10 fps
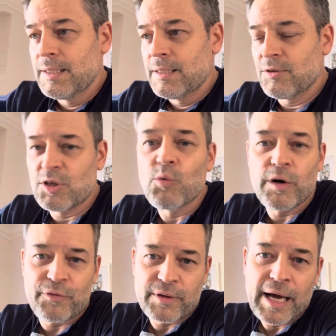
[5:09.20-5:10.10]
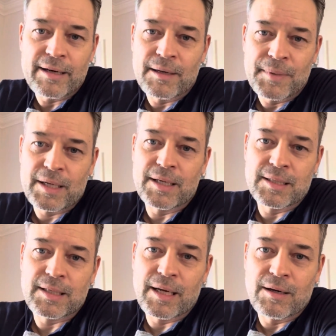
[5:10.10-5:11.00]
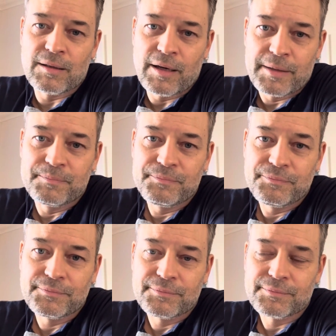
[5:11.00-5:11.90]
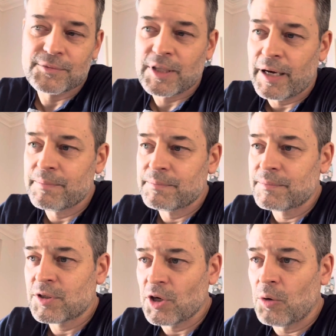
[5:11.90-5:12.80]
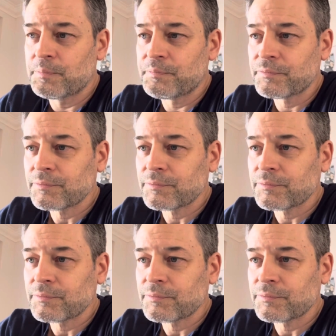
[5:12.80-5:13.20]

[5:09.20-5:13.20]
There's a word for that and I'm not going to say it online. Okay. So